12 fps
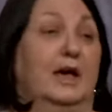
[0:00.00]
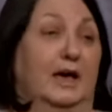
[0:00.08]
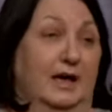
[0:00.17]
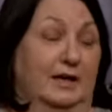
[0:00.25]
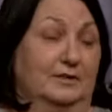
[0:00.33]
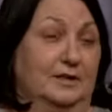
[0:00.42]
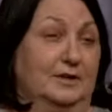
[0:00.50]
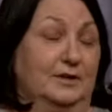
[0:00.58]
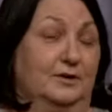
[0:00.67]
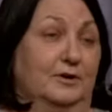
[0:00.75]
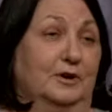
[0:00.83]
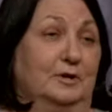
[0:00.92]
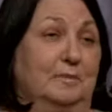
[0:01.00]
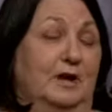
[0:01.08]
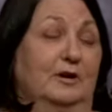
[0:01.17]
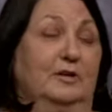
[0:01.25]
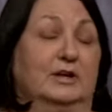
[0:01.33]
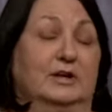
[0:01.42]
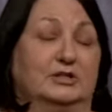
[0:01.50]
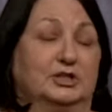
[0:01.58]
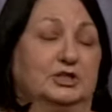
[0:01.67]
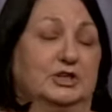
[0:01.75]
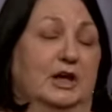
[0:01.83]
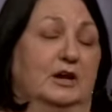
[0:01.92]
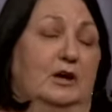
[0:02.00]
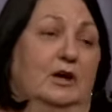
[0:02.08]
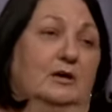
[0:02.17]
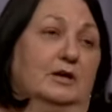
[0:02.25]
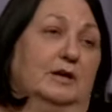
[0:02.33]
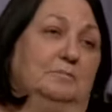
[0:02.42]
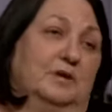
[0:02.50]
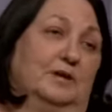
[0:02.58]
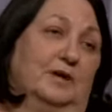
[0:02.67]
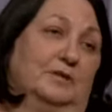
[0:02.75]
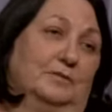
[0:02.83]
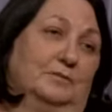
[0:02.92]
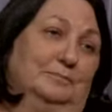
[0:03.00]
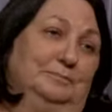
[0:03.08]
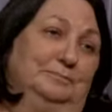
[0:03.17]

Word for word: and they did Earning by Learning, it just kind of all came together.